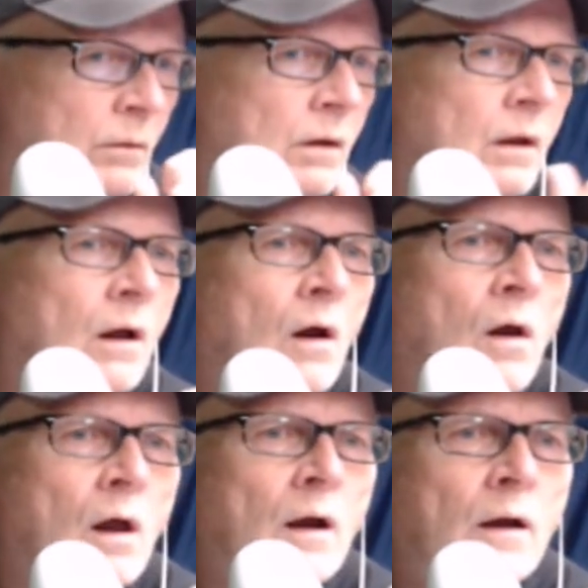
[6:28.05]

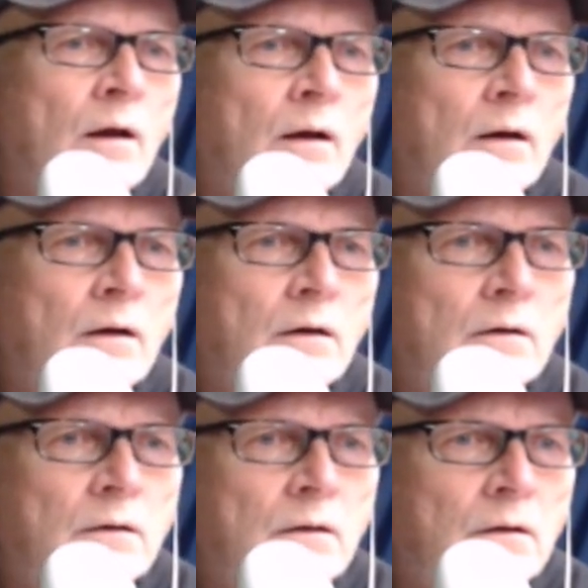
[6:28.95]

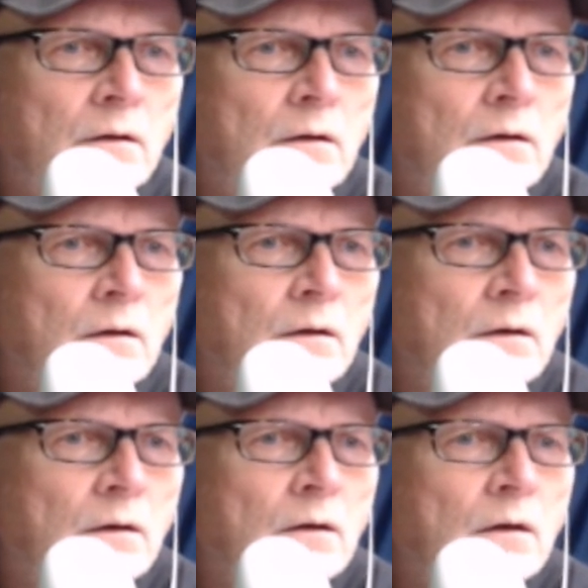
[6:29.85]

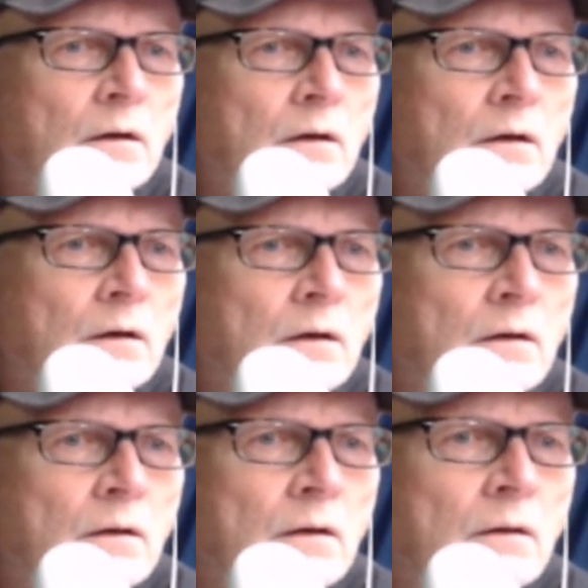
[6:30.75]

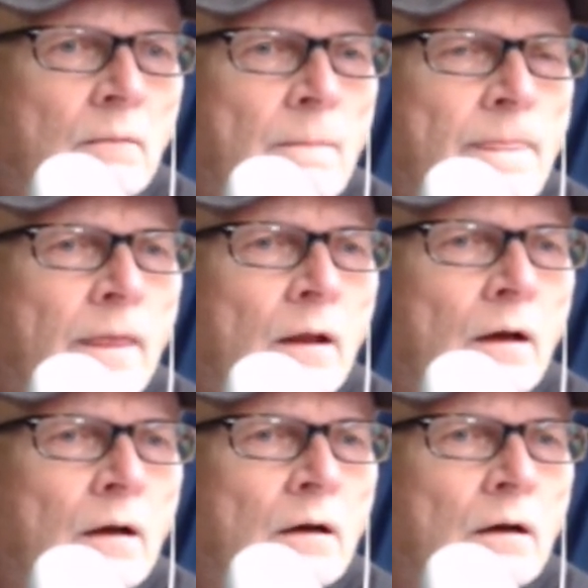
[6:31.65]

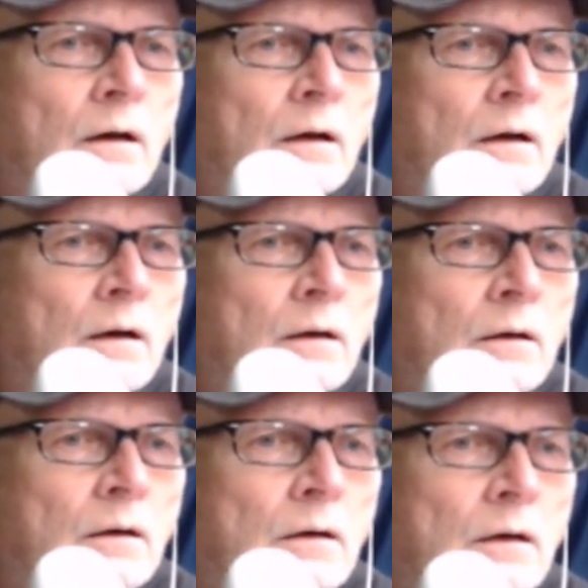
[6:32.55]

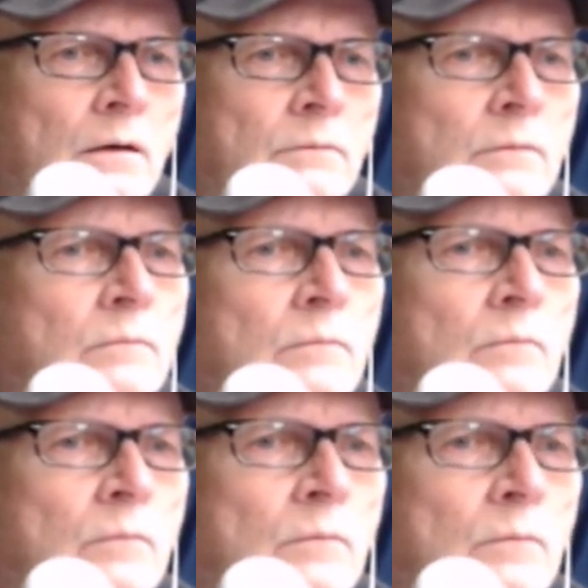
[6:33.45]

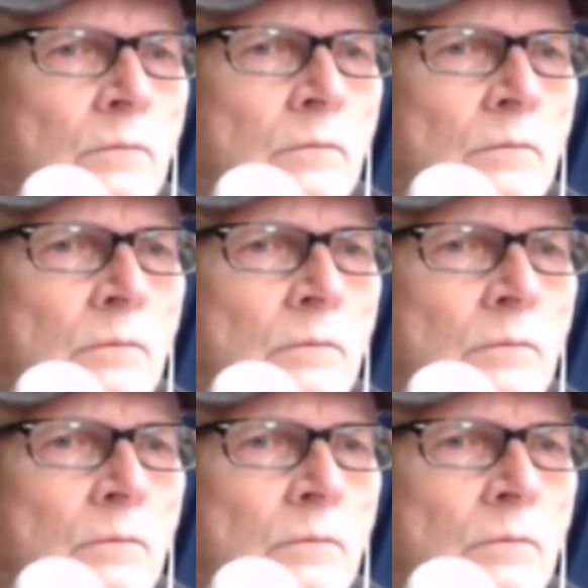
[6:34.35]
This person isn't speaking.